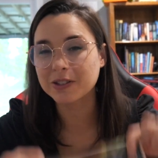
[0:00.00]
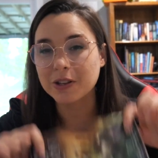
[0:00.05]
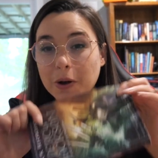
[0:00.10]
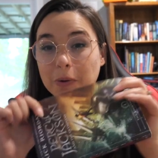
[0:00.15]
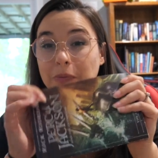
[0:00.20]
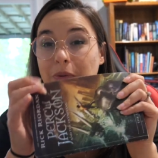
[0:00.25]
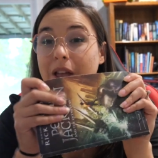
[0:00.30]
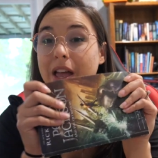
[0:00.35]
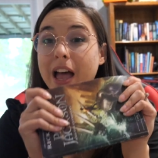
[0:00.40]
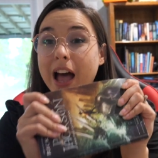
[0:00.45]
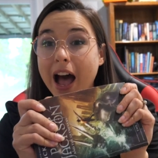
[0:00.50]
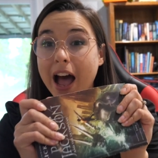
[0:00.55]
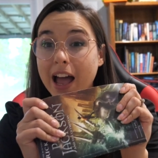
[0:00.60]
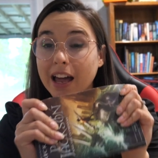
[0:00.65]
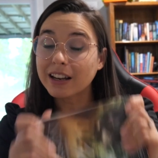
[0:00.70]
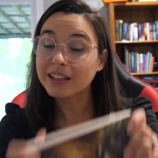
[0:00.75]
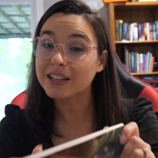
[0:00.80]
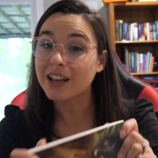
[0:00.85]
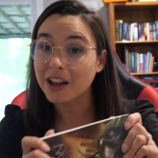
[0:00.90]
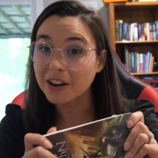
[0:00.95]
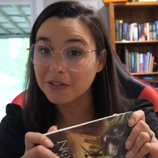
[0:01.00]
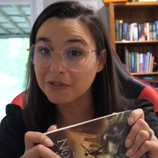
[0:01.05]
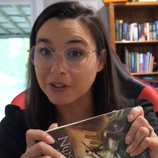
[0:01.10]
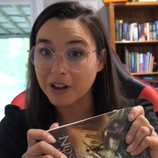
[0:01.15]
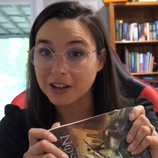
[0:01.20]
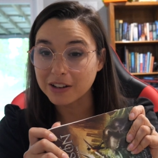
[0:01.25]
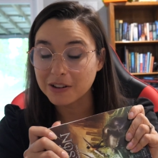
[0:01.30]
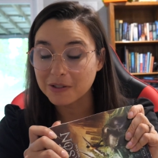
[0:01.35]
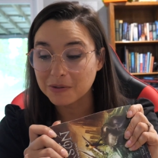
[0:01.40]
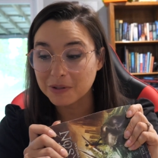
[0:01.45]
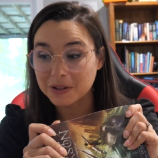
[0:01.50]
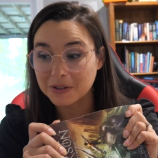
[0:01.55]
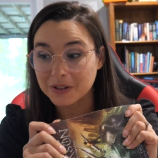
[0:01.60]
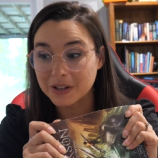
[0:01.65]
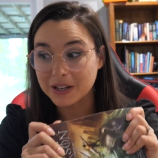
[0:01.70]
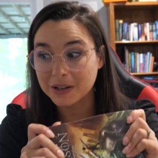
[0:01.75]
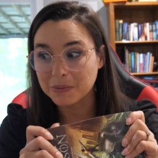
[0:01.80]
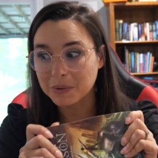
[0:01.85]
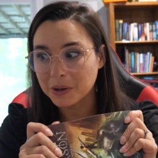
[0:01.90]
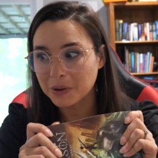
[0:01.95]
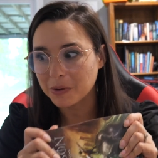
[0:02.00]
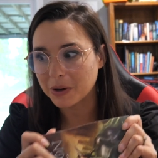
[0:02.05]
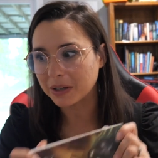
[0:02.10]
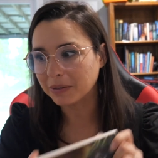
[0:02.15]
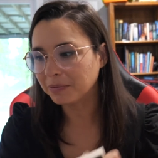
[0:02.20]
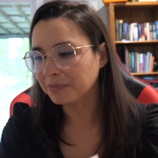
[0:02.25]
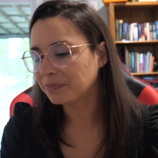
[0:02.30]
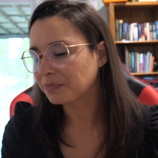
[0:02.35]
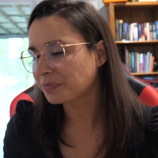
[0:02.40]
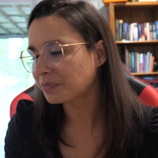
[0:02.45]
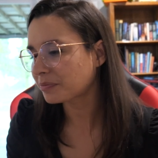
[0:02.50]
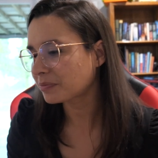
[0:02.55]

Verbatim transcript: So I had a ton of fun rereading book one.